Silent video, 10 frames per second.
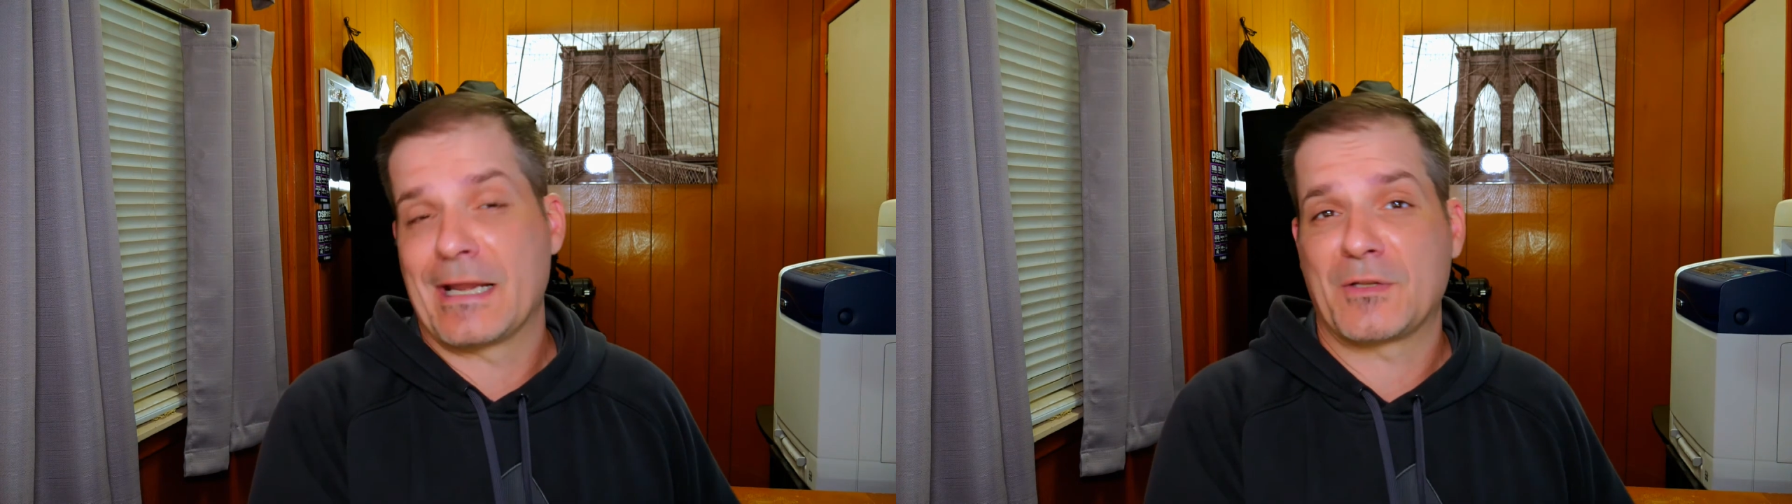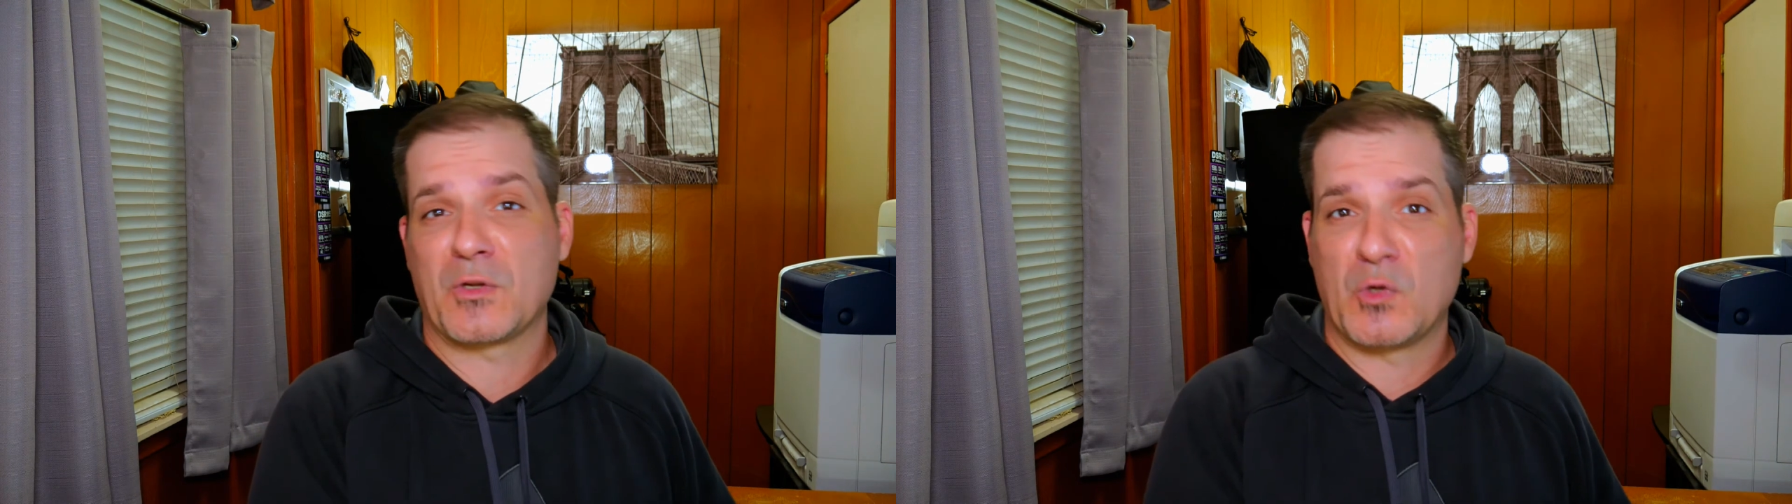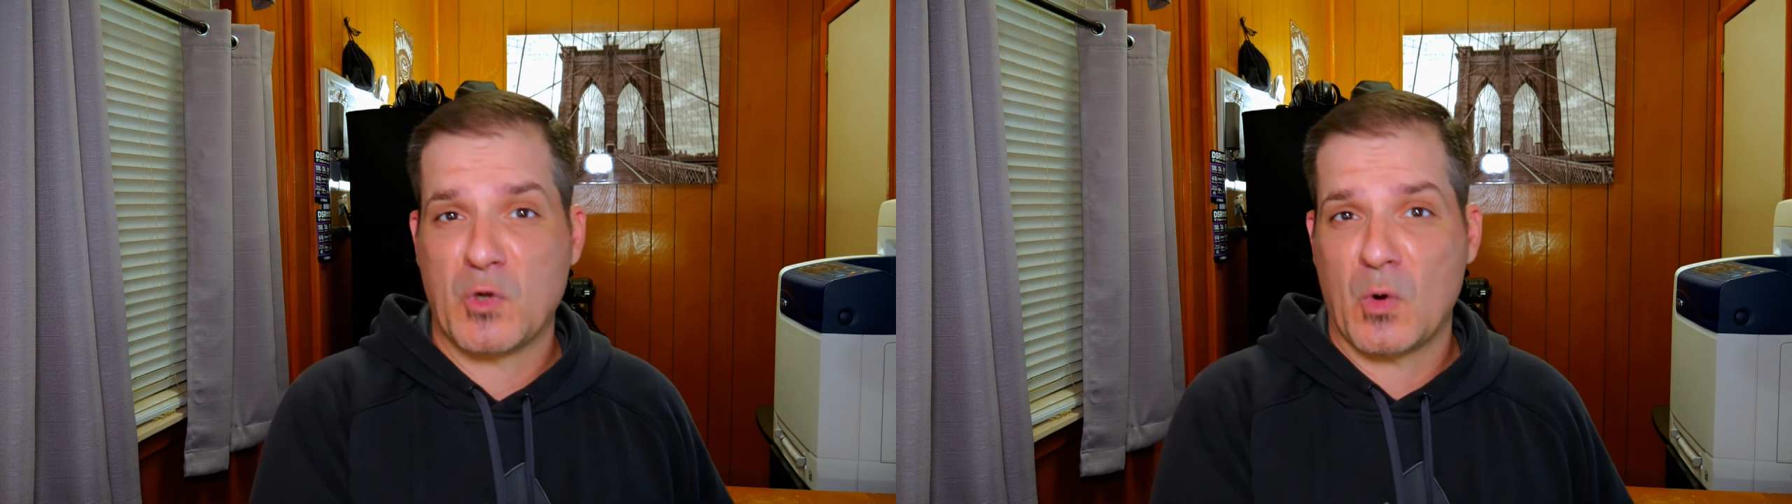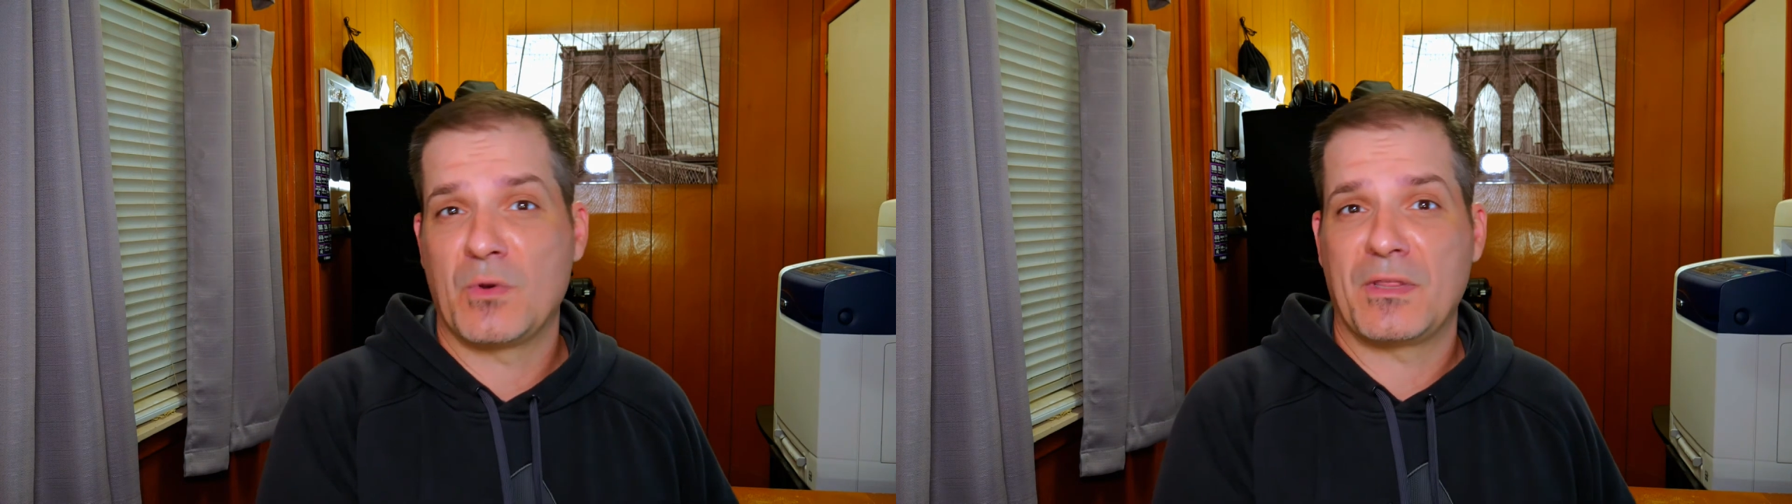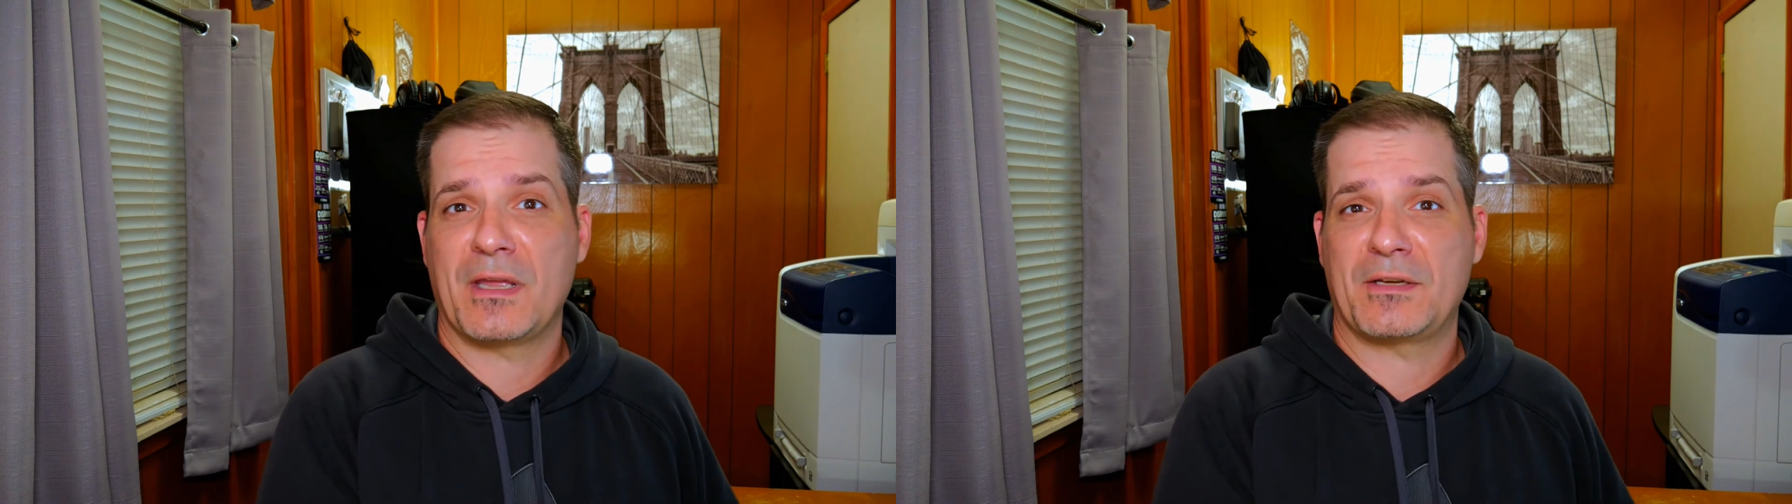not to go
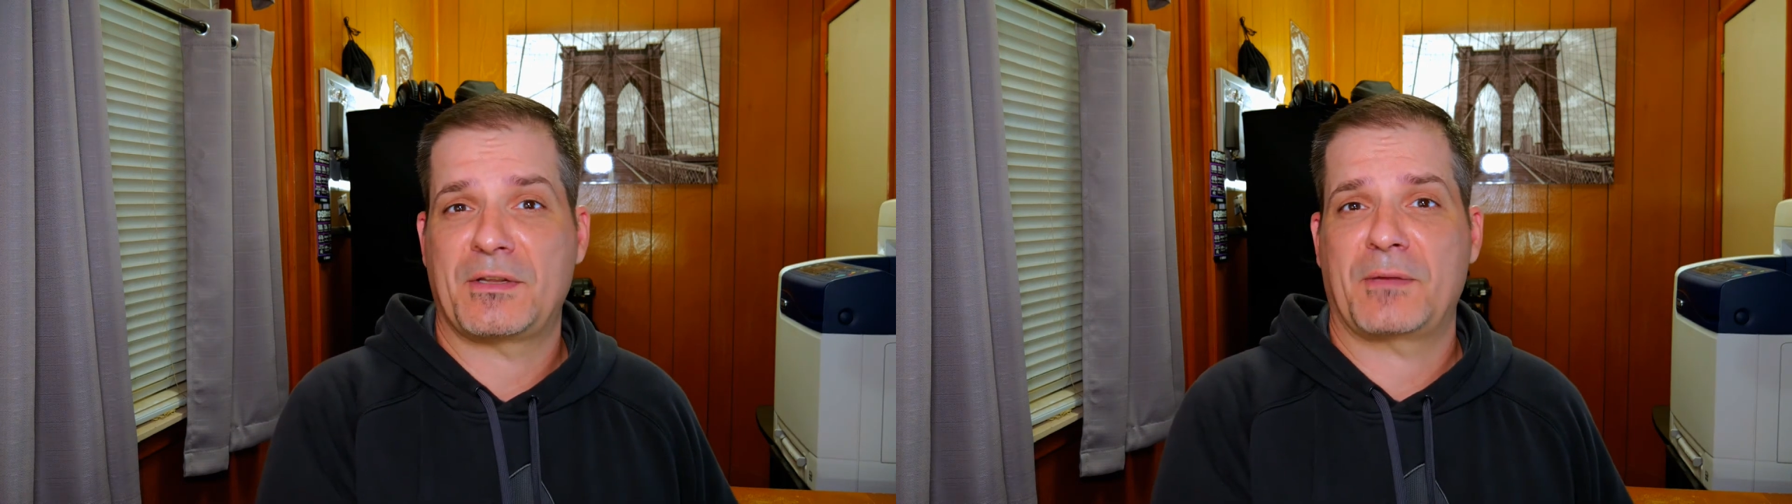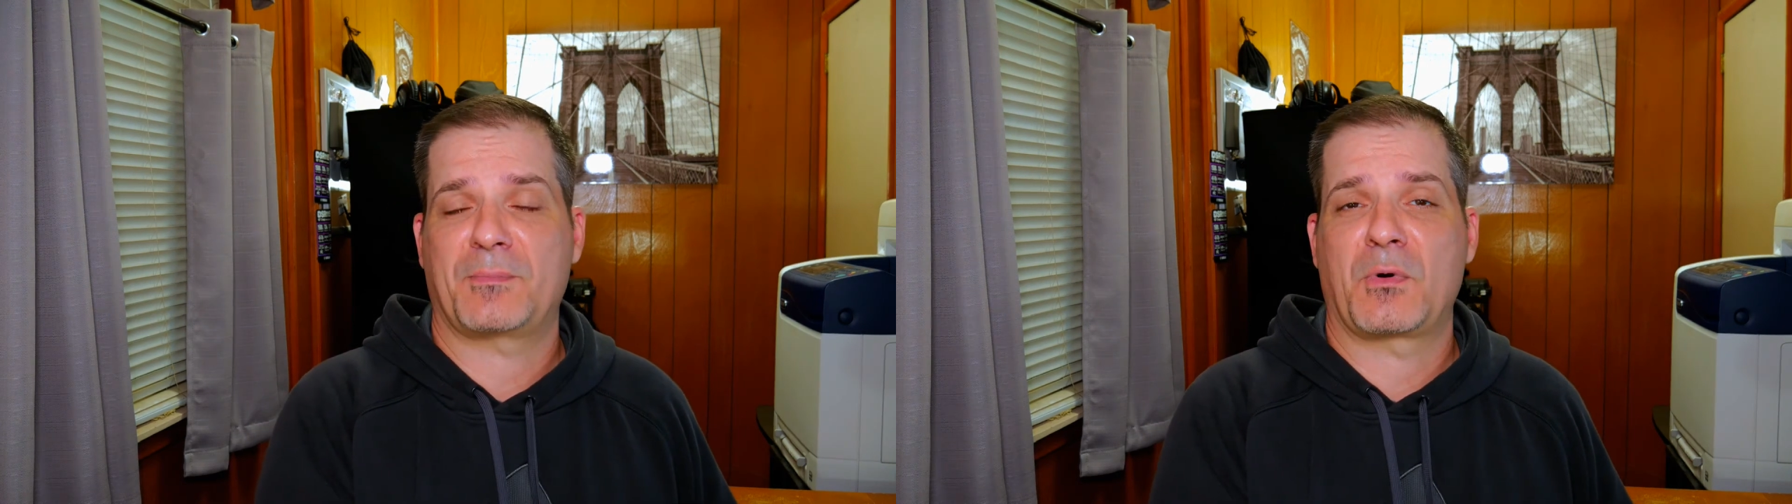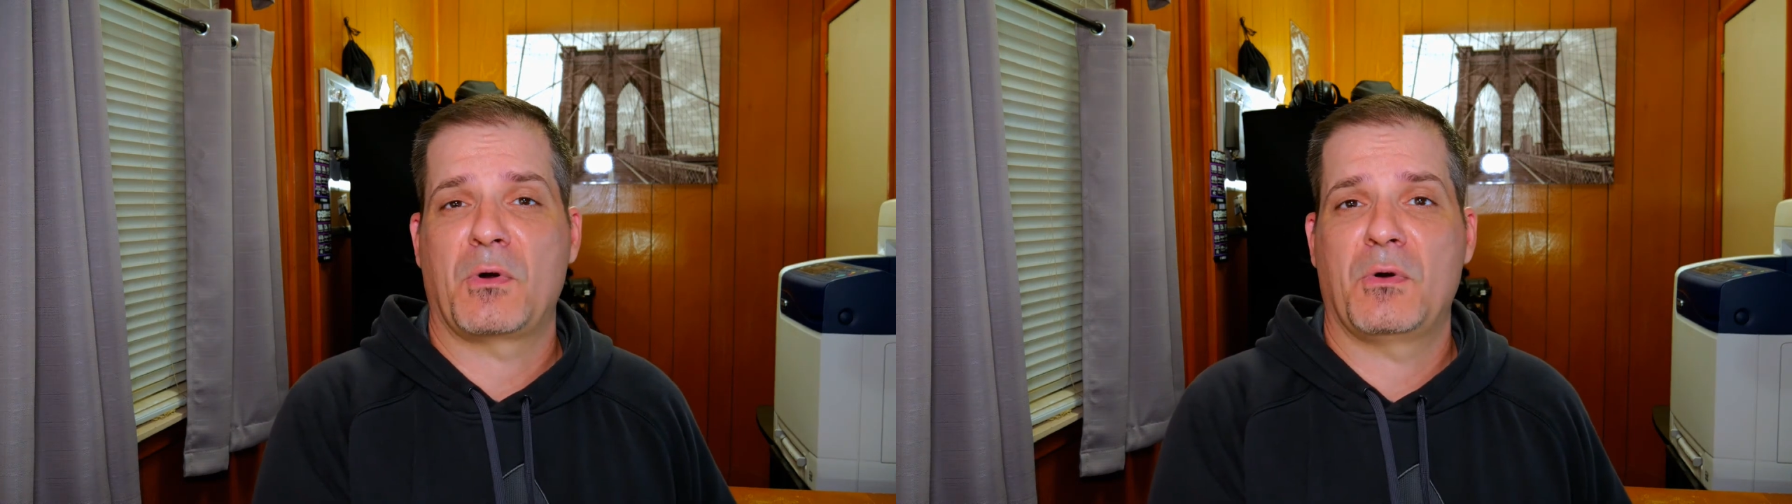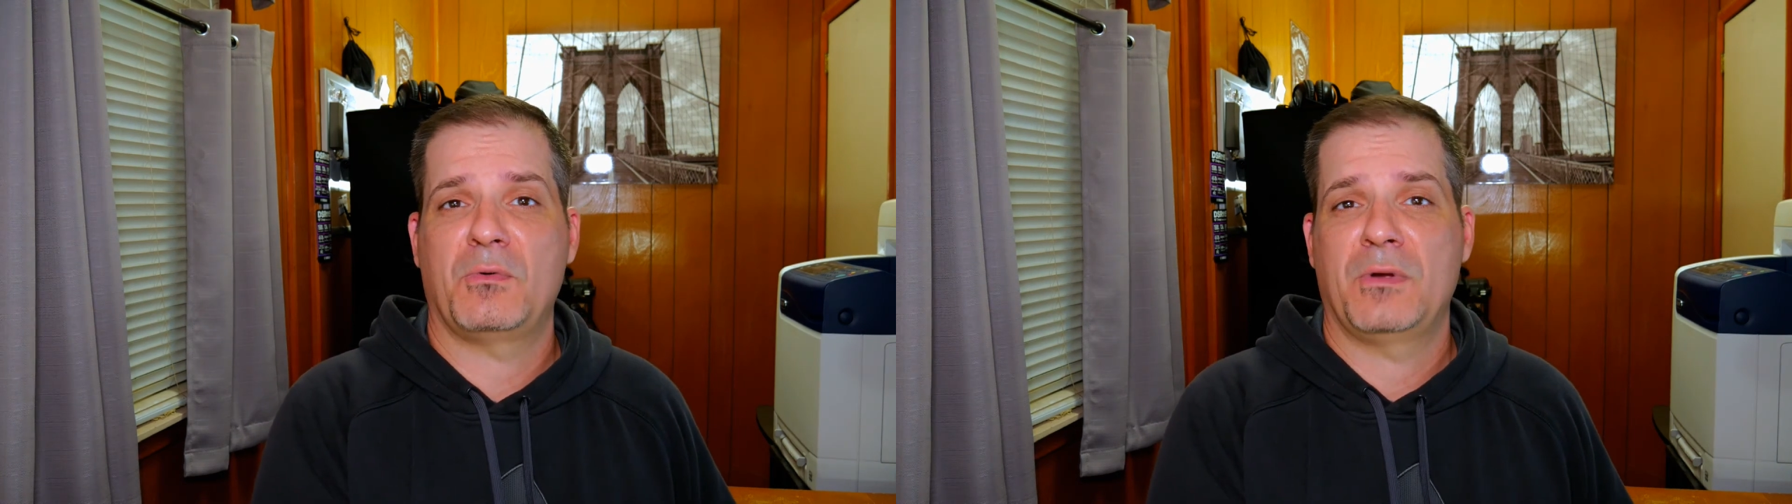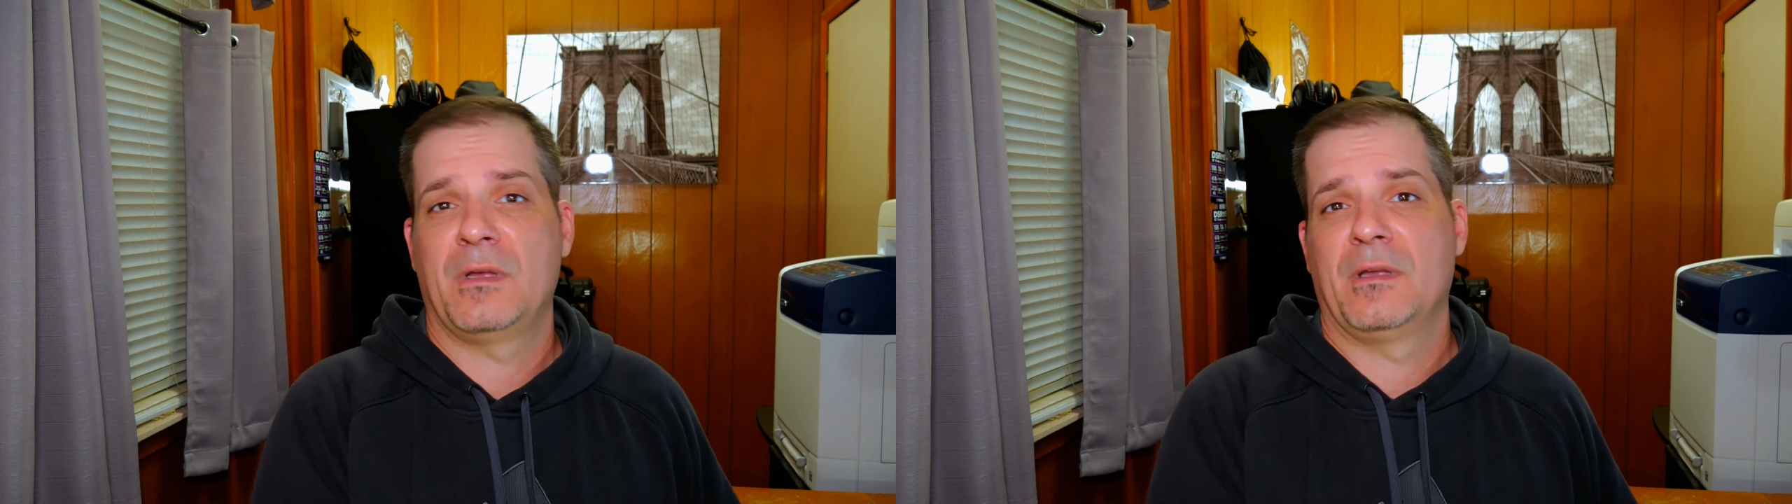with the ENTTEC Pro